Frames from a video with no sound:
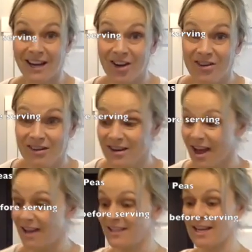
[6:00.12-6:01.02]
it cook
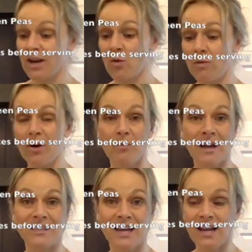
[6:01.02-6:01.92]
as I go about
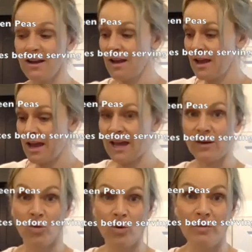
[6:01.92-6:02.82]
my day
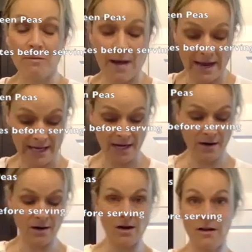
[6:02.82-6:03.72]
and we'll be back
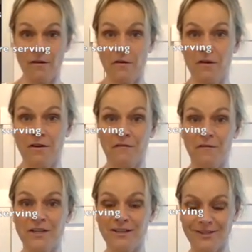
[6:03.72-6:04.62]
here
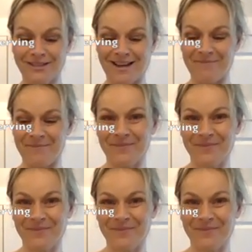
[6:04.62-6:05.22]
for dinner time.